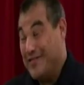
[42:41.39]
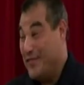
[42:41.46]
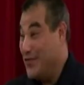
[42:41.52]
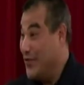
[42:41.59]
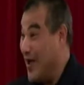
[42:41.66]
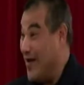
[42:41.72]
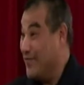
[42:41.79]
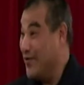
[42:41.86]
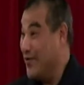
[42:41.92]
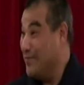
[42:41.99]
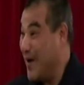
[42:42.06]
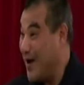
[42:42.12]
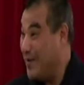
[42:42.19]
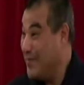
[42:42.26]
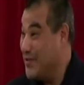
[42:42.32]
if you have good
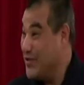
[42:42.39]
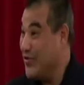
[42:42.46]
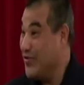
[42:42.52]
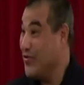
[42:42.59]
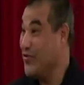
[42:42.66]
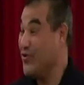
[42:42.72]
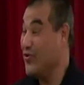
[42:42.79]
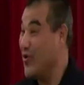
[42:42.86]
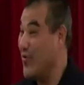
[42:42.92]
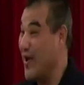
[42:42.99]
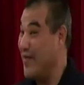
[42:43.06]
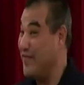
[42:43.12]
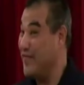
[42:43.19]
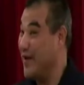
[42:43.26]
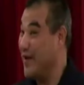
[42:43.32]
potting material, you don't
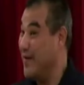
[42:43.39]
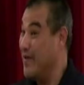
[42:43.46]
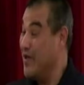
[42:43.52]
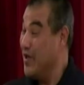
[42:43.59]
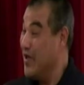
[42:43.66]
have to up,